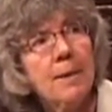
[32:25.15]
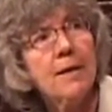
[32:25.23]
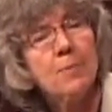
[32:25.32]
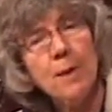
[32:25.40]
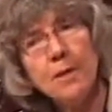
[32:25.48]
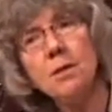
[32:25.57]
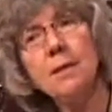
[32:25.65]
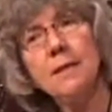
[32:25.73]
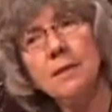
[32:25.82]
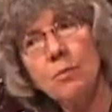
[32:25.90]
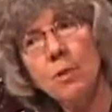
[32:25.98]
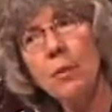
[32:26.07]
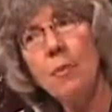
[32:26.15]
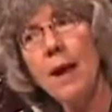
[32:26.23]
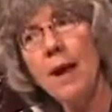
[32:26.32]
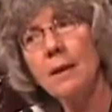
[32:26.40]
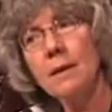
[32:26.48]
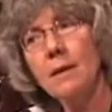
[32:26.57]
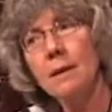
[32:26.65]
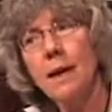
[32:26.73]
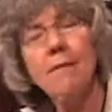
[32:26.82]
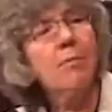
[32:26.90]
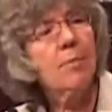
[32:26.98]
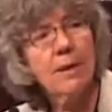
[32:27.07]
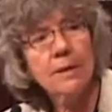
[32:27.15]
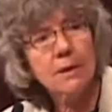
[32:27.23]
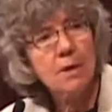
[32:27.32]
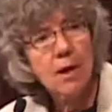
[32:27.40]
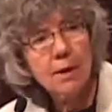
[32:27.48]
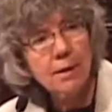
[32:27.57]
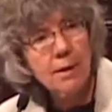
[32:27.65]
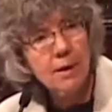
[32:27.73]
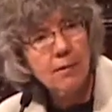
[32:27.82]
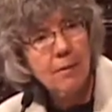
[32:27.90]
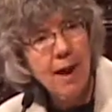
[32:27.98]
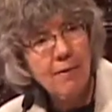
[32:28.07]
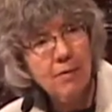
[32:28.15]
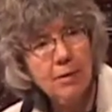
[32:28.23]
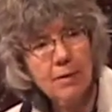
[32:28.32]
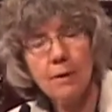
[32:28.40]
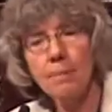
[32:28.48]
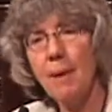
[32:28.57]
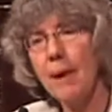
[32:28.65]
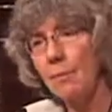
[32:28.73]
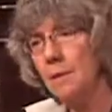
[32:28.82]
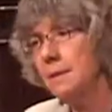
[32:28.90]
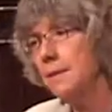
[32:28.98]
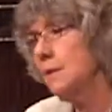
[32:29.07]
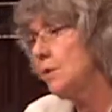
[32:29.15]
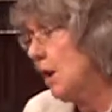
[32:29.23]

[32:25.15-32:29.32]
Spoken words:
Especially as we wait, everybody's starting to unravel, and the babies and